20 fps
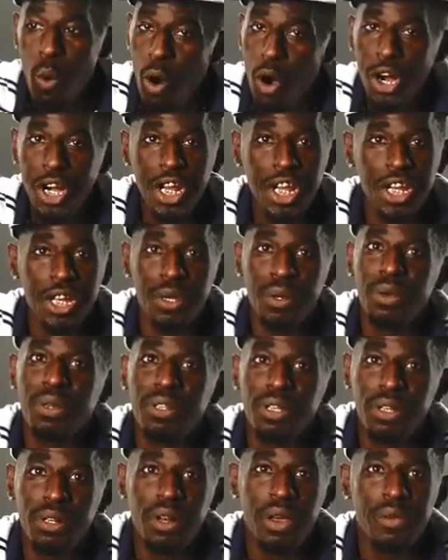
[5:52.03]
warning you.
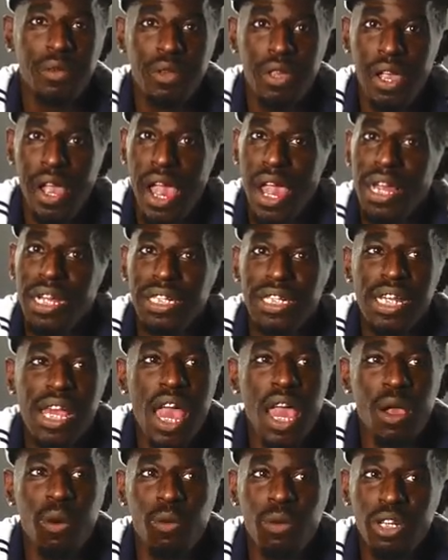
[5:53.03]
You know what I'm saying?
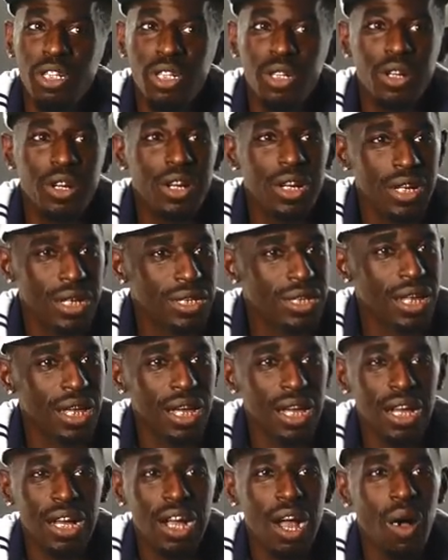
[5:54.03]
Once you hear this
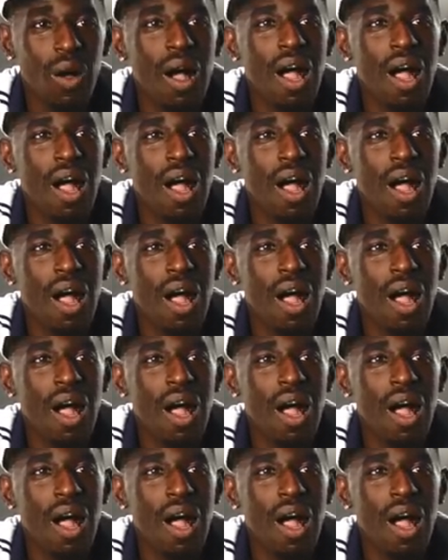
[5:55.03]
gun go